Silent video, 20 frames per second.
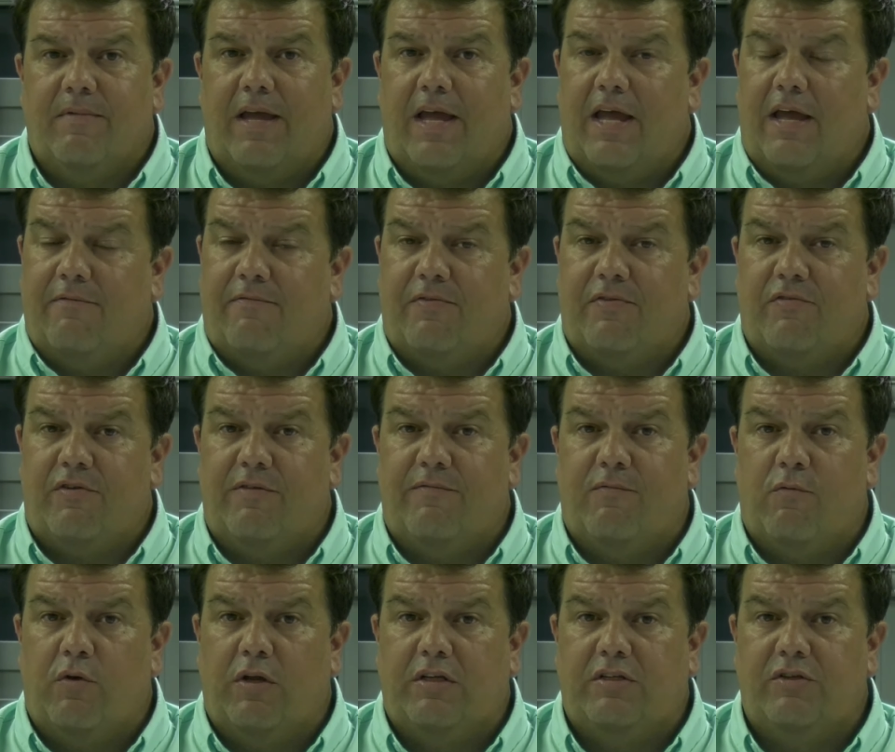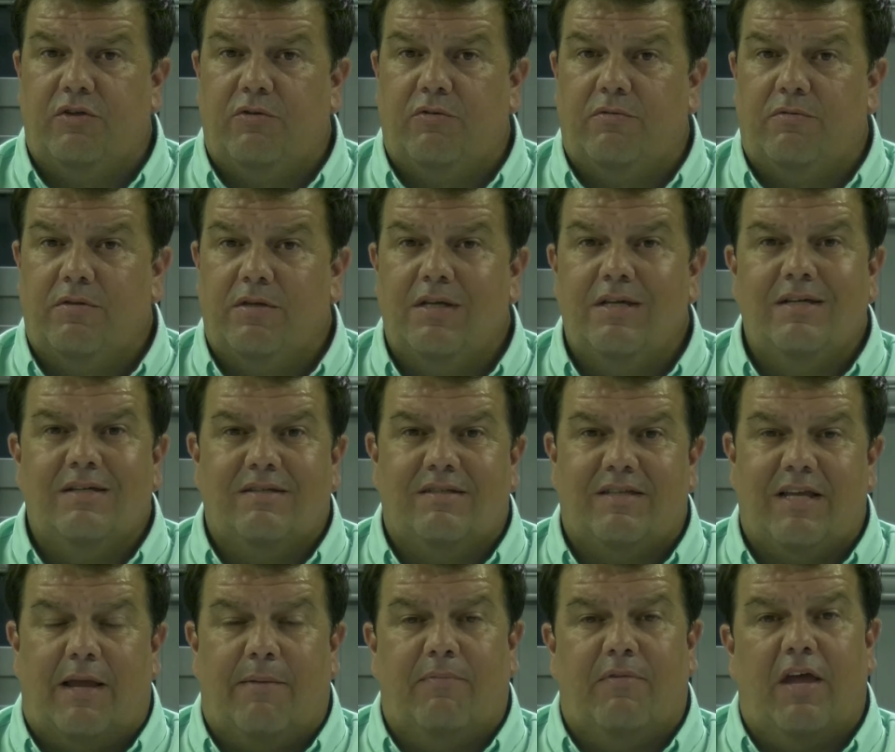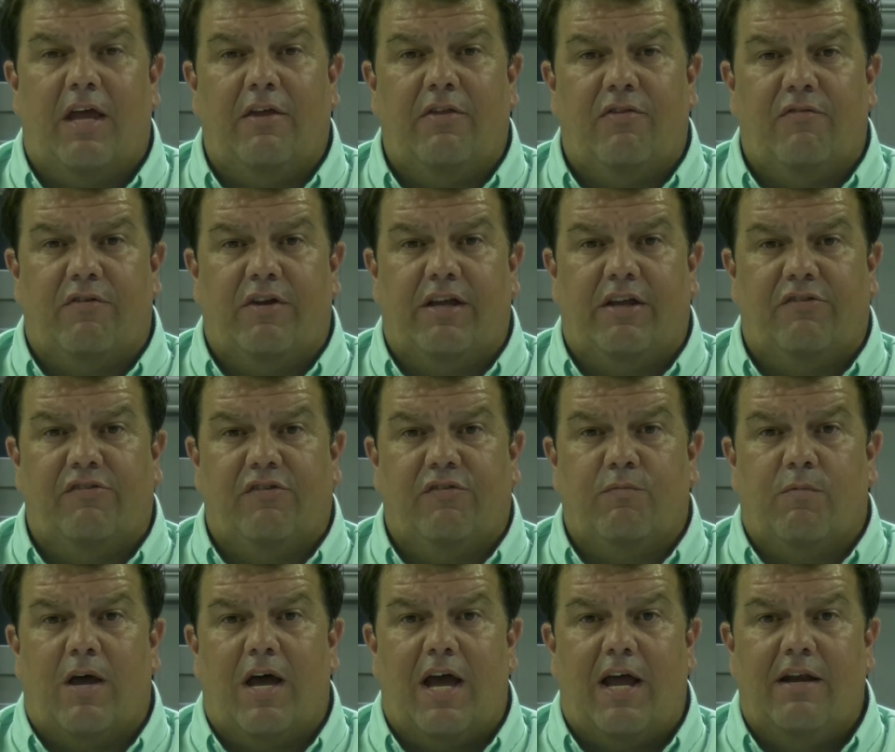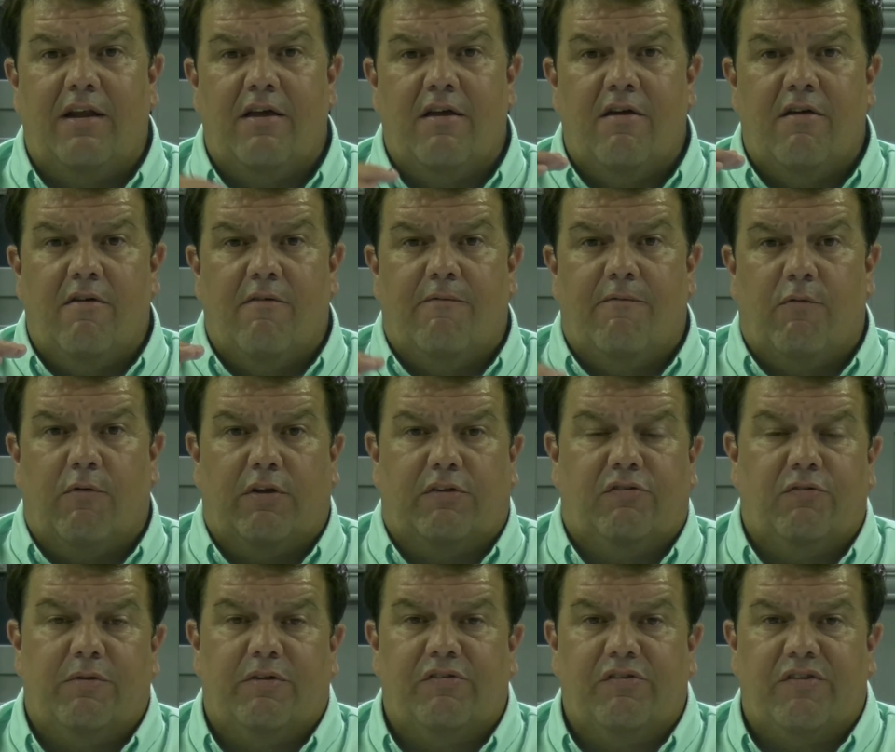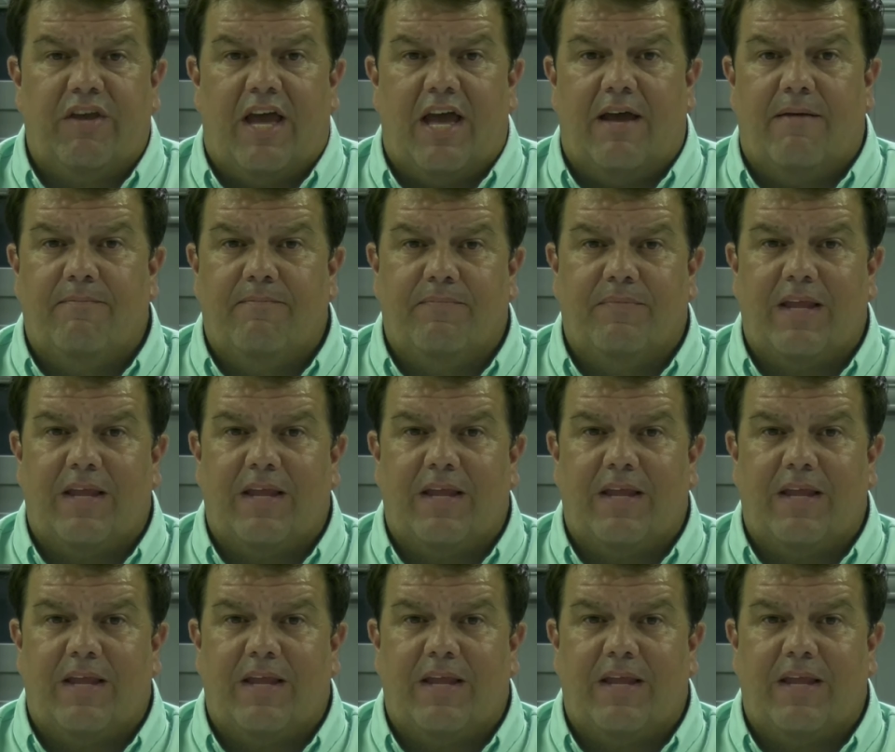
F342, same thing, 3 inches wide, 42 inches high.